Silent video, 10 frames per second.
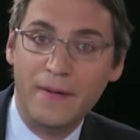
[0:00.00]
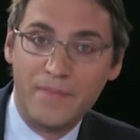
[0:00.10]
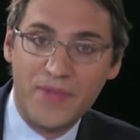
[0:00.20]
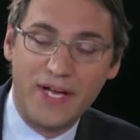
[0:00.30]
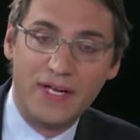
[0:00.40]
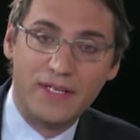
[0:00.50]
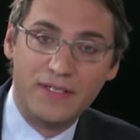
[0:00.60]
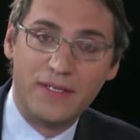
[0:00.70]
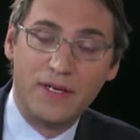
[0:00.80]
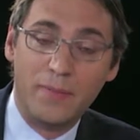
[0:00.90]

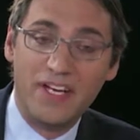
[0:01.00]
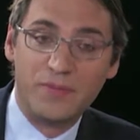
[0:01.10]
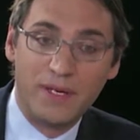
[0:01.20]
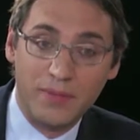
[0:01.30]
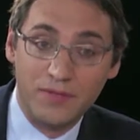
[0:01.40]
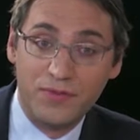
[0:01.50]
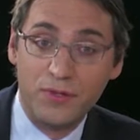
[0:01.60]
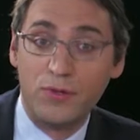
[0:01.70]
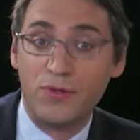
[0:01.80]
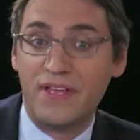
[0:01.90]
a benchmark
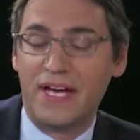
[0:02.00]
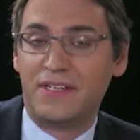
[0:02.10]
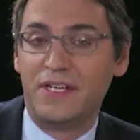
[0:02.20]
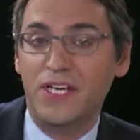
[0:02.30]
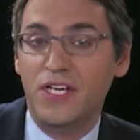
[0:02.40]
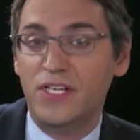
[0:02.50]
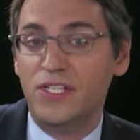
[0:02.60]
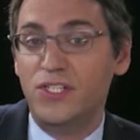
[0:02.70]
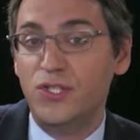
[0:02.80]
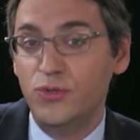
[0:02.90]
portfolio that
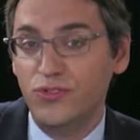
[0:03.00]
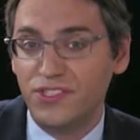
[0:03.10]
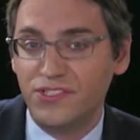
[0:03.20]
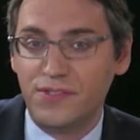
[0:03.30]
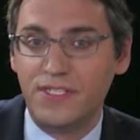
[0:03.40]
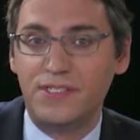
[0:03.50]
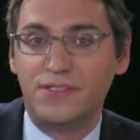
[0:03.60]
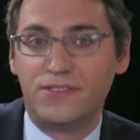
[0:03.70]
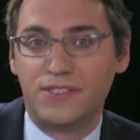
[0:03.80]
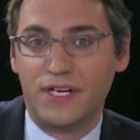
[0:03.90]
uses
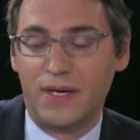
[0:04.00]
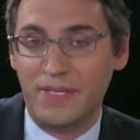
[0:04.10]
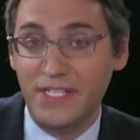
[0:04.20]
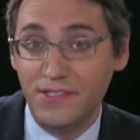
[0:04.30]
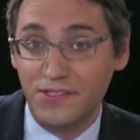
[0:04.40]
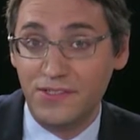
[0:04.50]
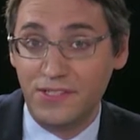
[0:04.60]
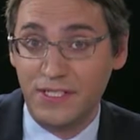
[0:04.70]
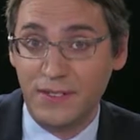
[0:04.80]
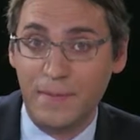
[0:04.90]
these indices
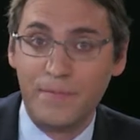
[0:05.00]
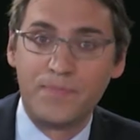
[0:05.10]
here